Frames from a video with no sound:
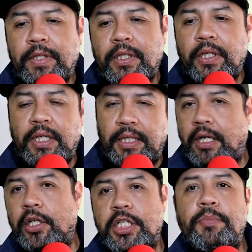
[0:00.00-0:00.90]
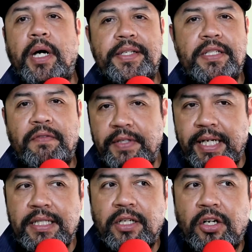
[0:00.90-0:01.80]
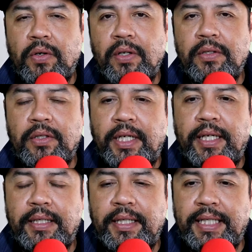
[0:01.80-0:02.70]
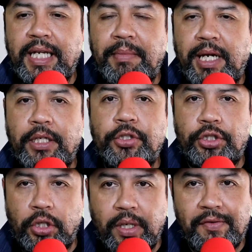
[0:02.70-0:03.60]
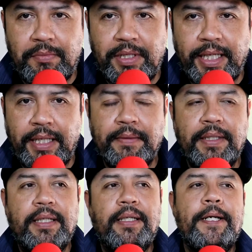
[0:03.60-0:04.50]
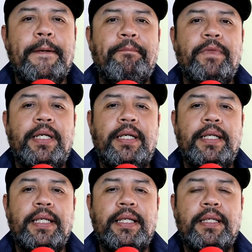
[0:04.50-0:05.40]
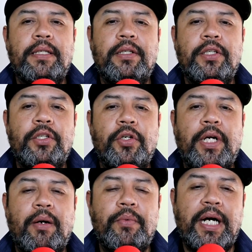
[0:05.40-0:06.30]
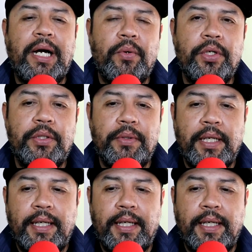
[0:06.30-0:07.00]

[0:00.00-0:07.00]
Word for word: you know, all these positive things that go that they may show everybody. You know, I would